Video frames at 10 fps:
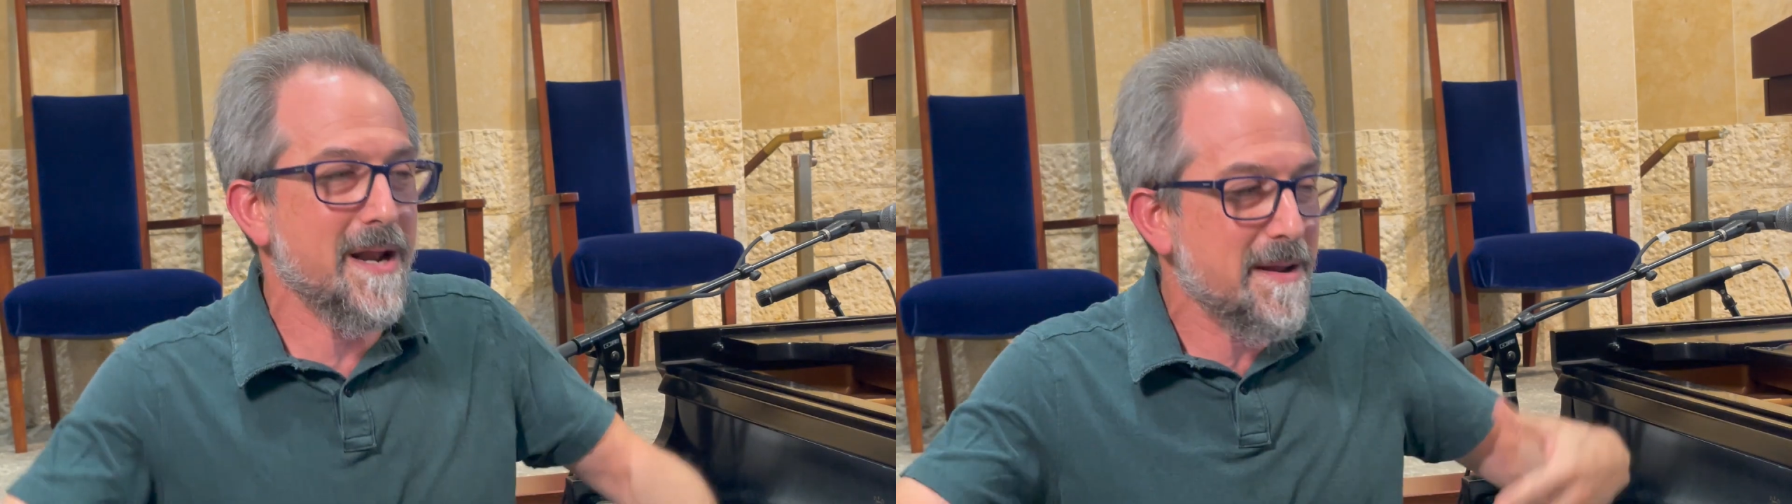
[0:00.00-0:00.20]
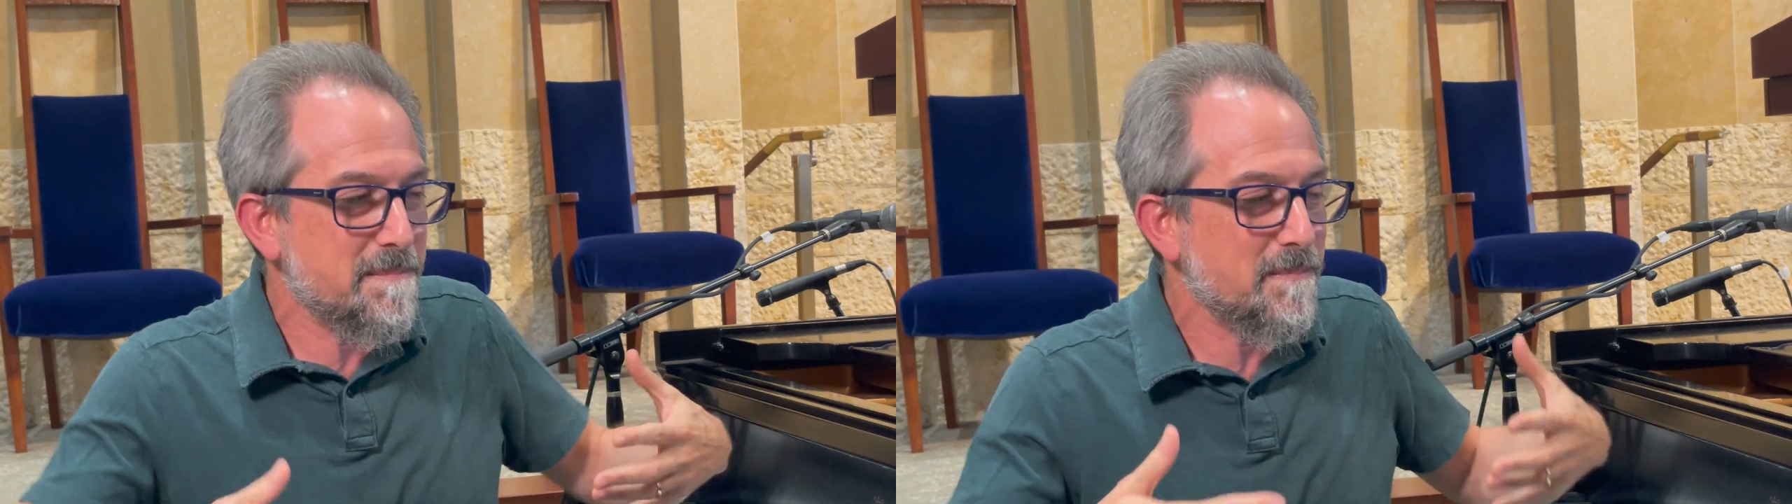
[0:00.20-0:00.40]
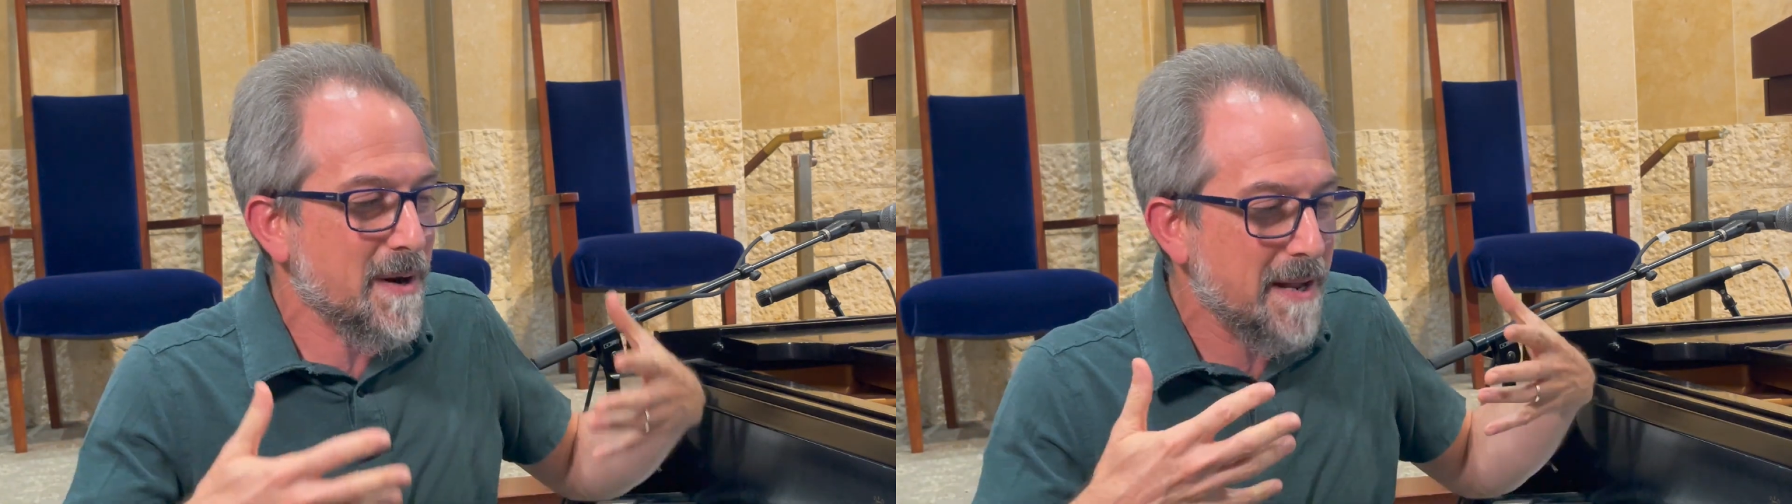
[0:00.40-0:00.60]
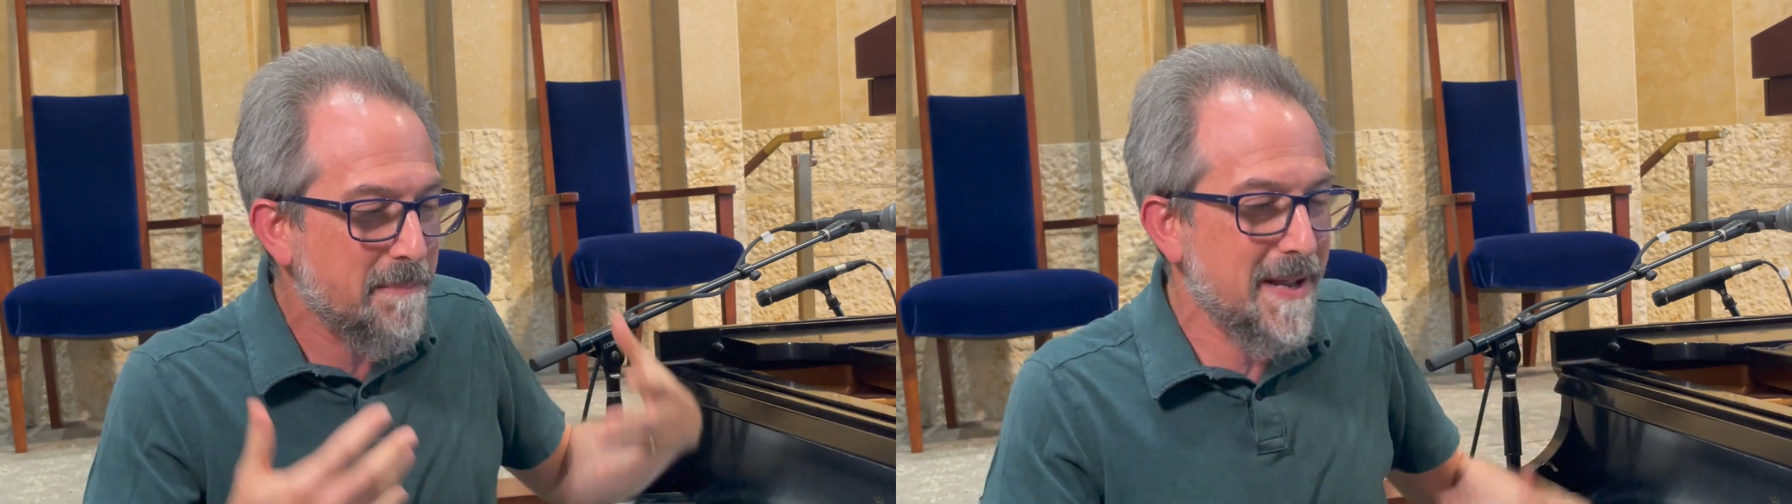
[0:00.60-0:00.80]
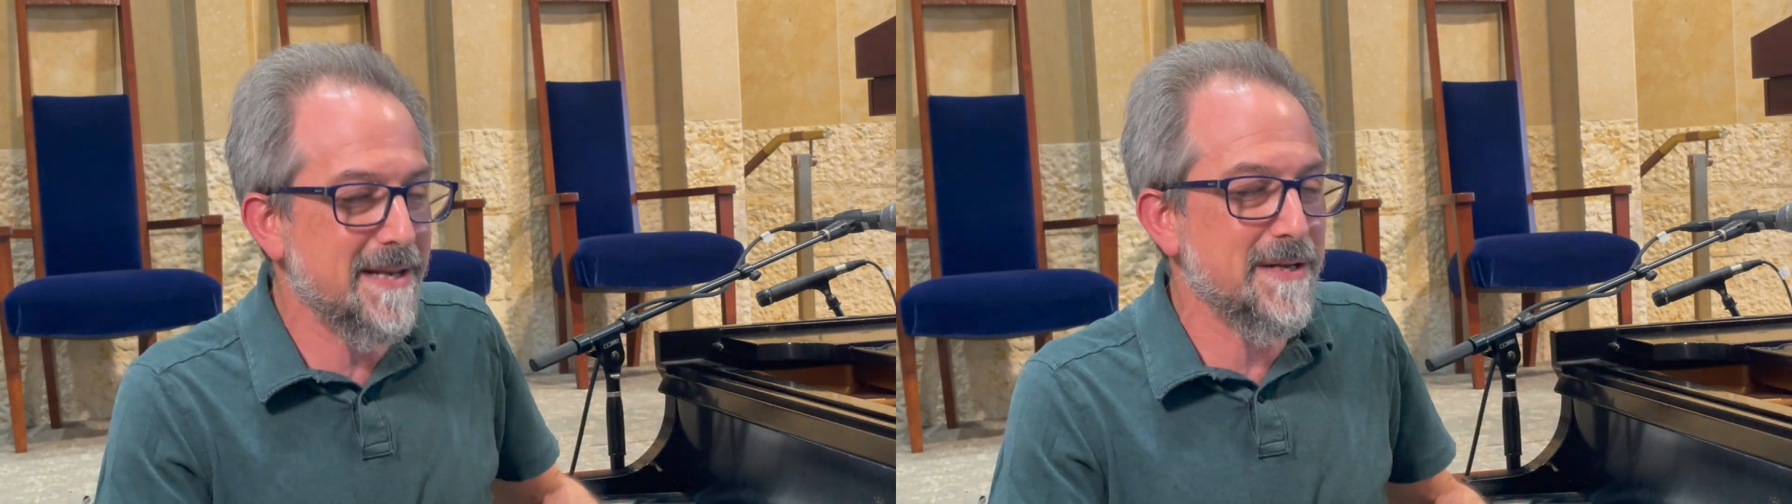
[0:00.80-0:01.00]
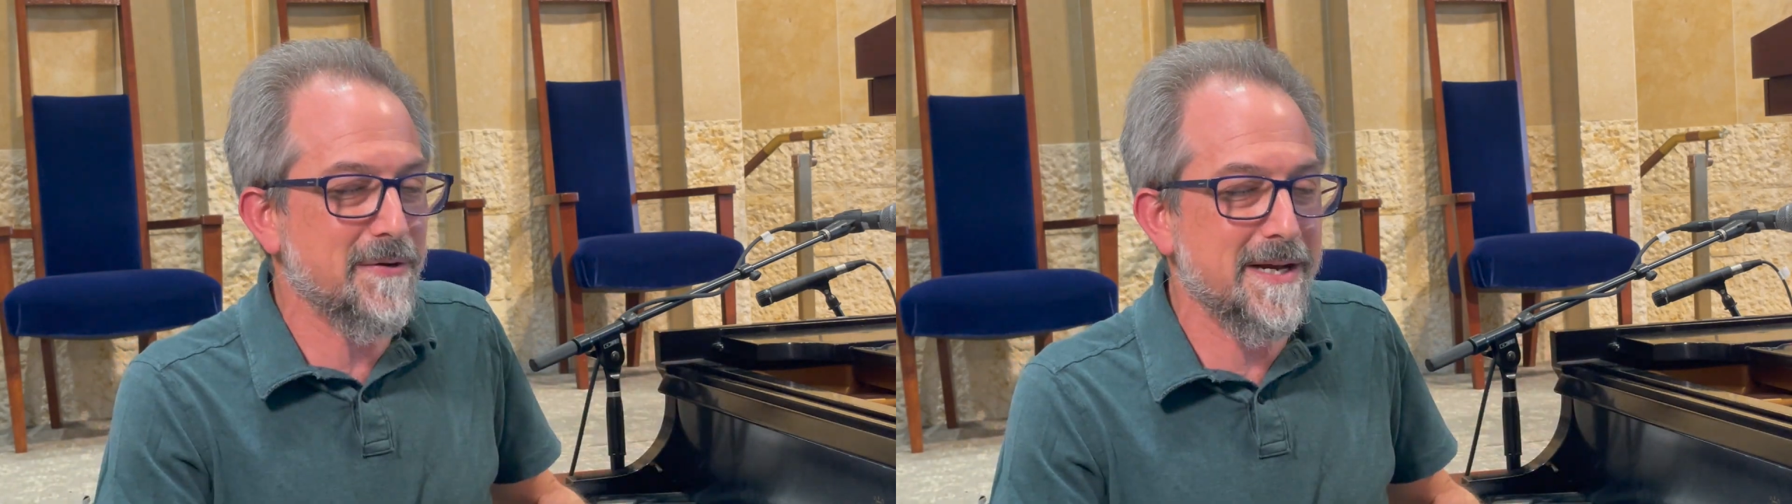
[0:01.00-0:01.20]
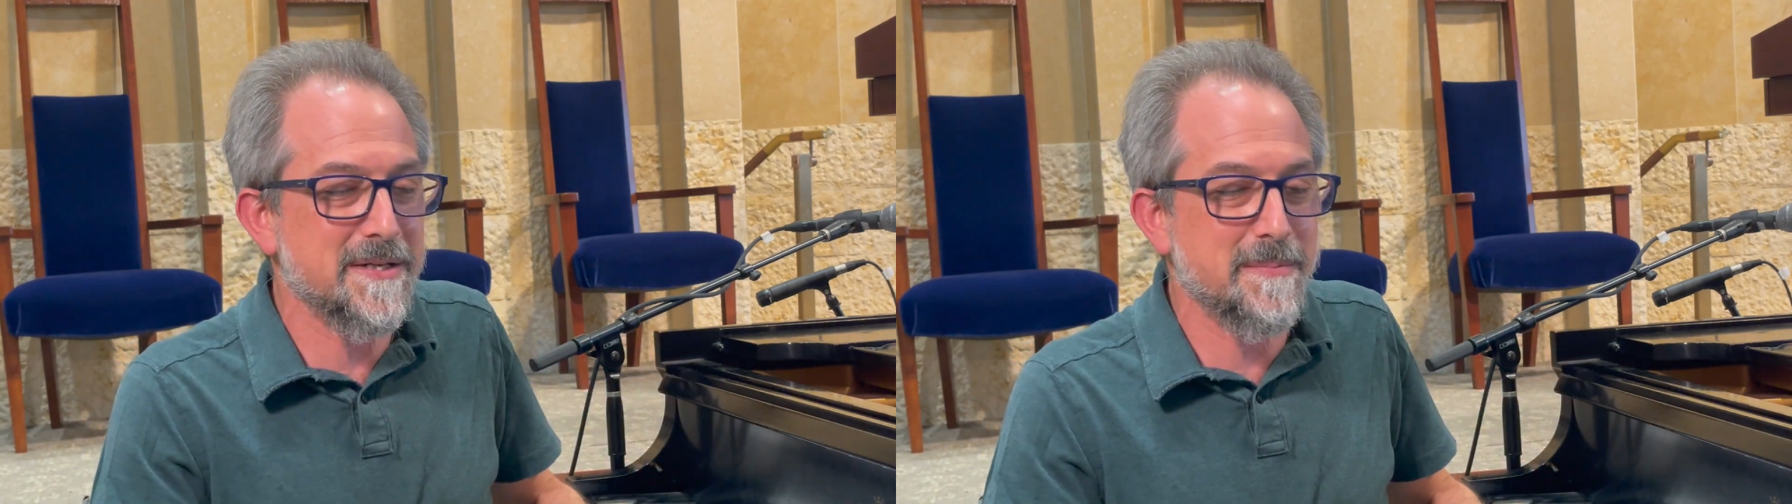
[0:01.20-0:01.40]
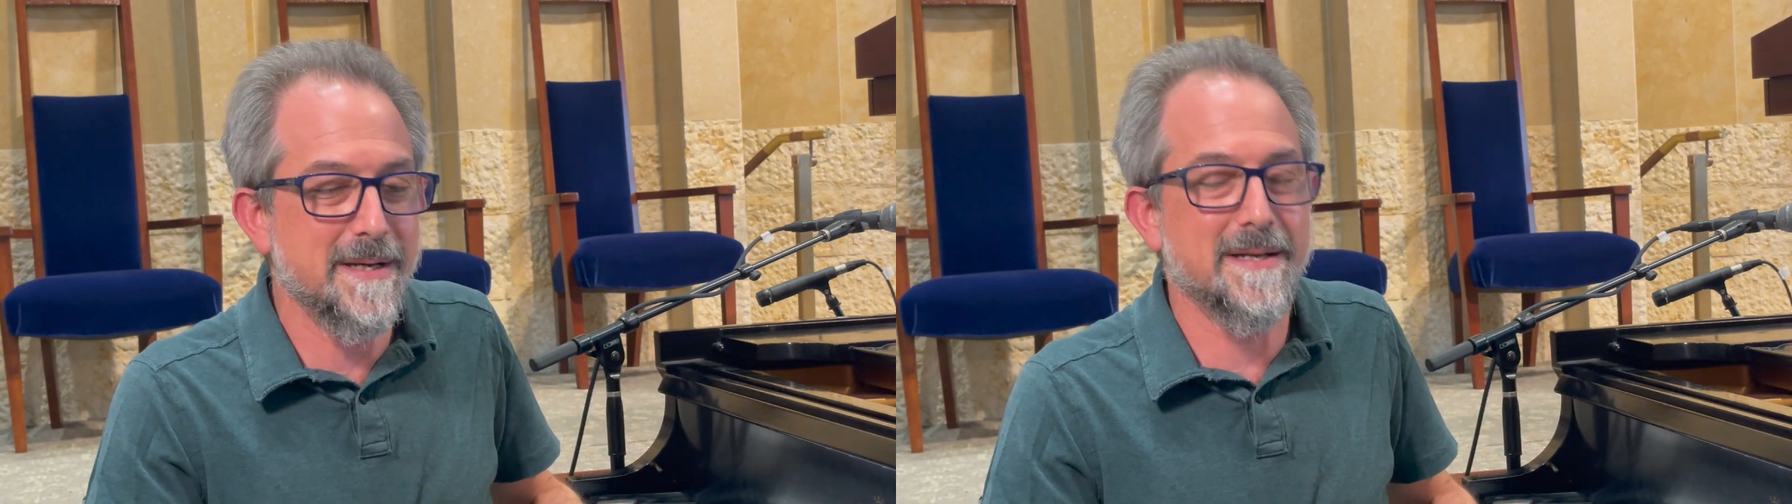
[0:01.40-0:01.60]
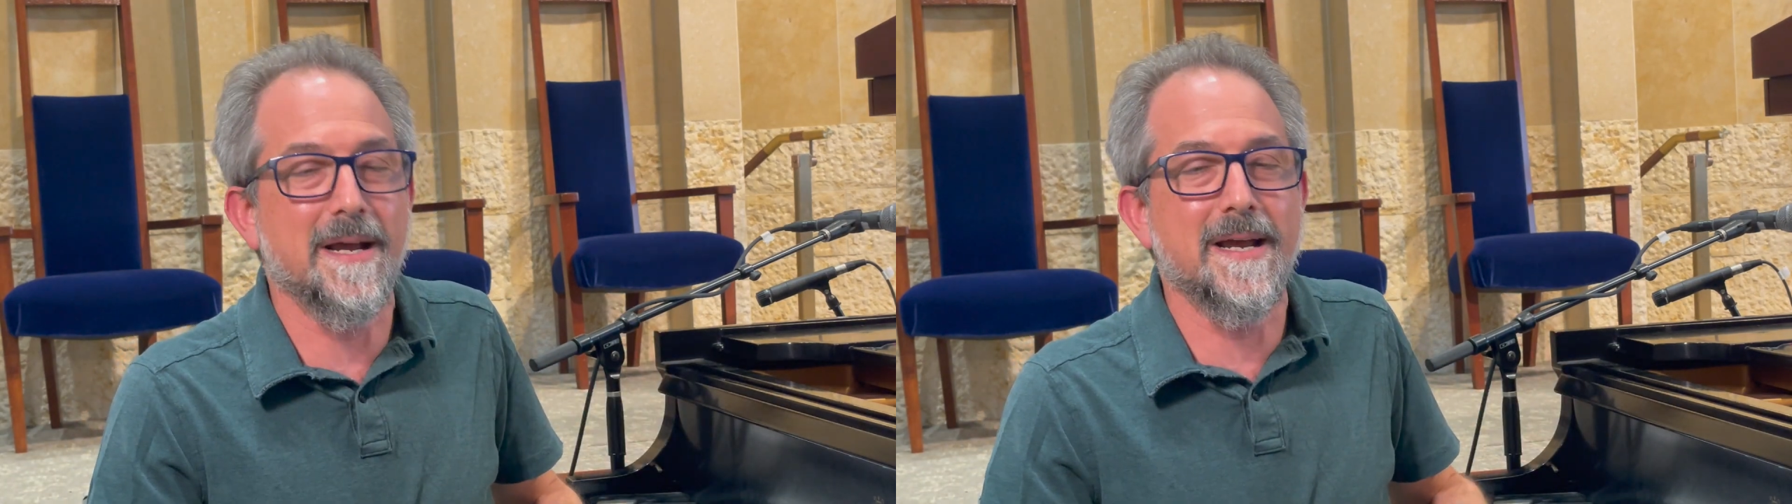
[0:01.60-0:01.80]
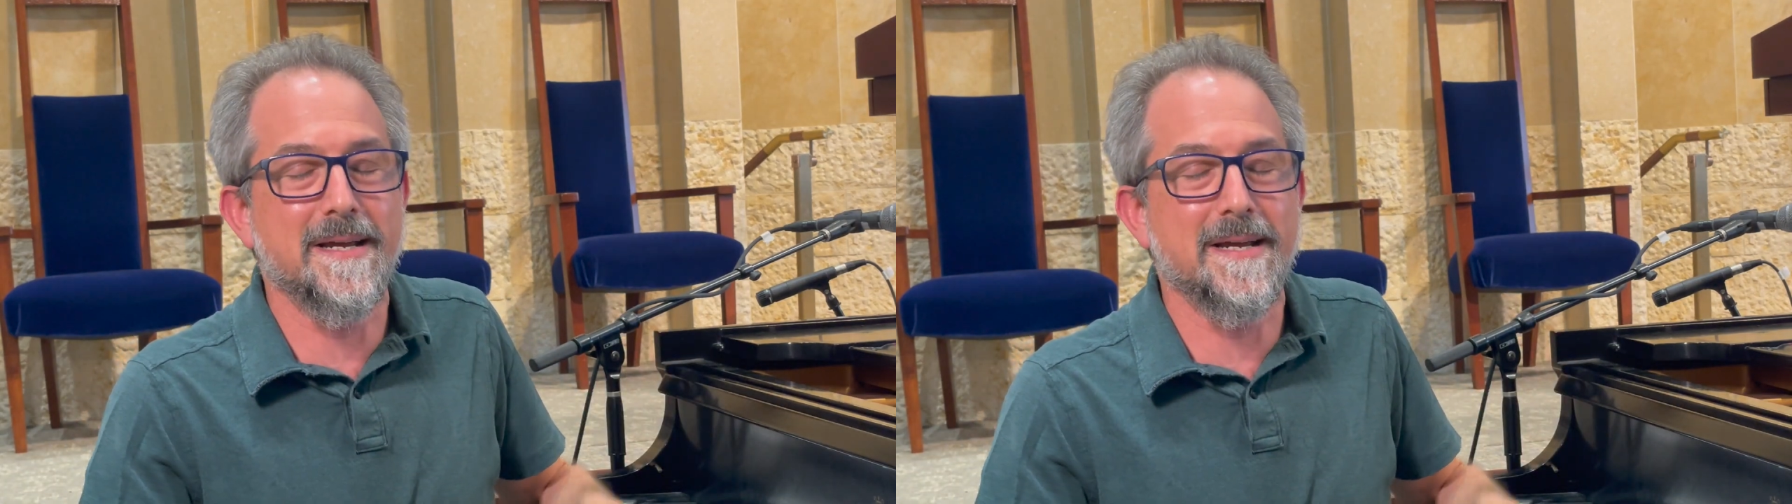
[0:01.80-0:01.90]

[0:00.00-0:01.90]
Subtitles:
I penned the arrangement,